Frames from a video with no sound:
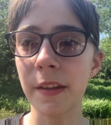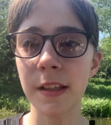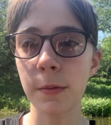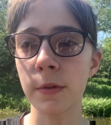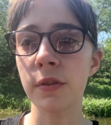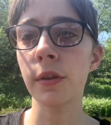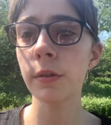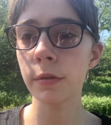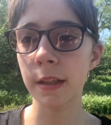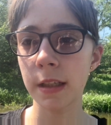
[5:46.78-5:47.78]
that this was a
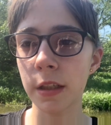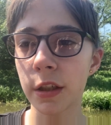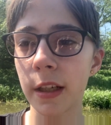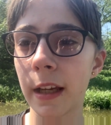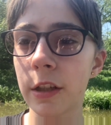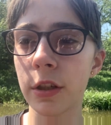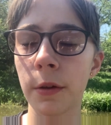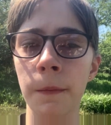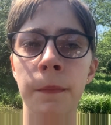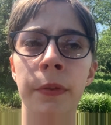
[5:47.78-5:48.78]
social distancing
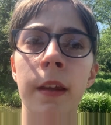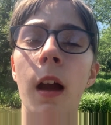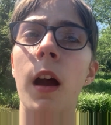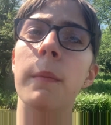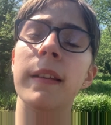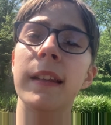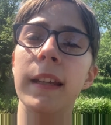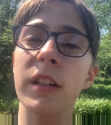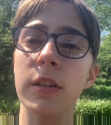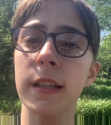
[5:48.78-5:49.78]
issue, and that
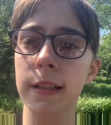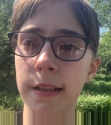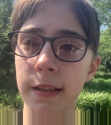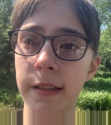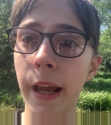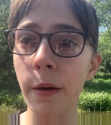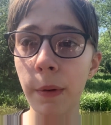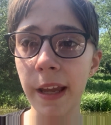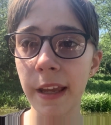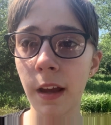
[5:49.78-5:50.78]
they just needed to stay
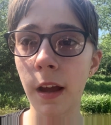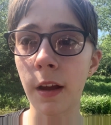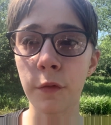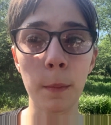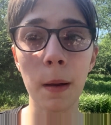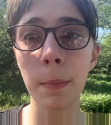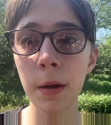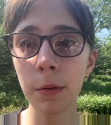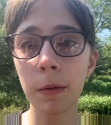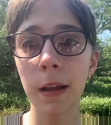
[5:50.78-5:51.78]
away from our
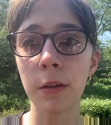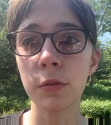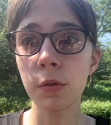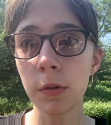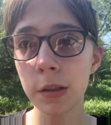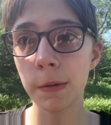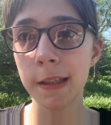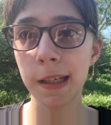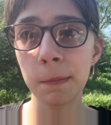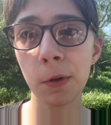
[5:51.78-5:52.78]
boat and not talk to
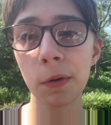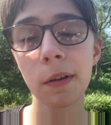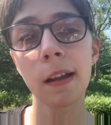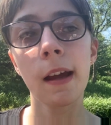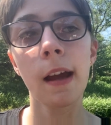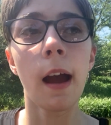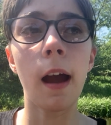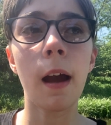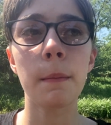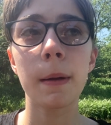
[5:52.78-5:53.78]
us anymore.
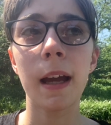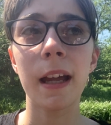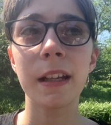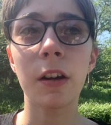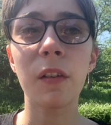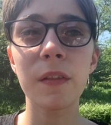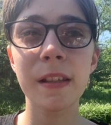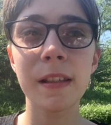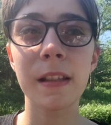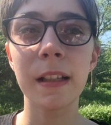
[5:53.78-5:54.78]
And
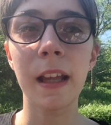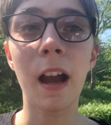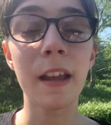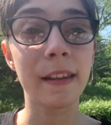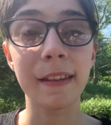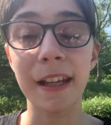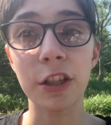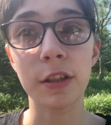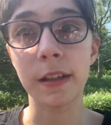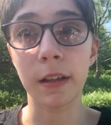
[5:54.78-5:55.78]
obviously either they
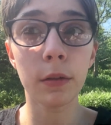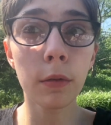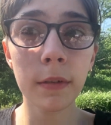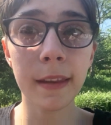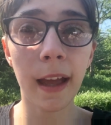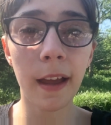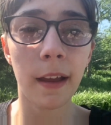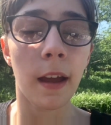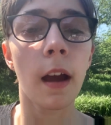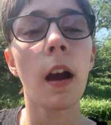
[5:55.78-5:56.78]
just ignored that
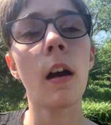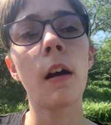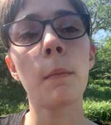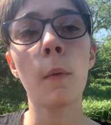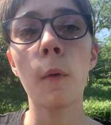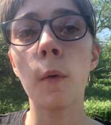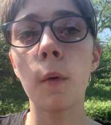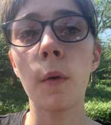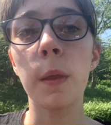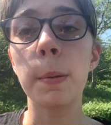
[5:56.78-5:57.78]

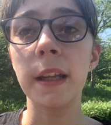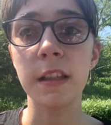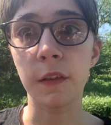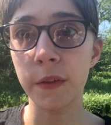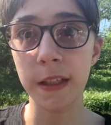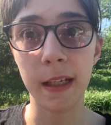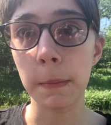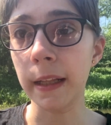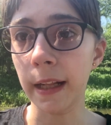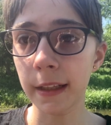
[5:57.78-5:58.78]
or the police officer didn't
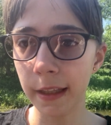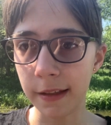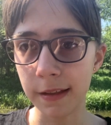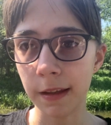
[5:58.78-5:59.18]
make that clear to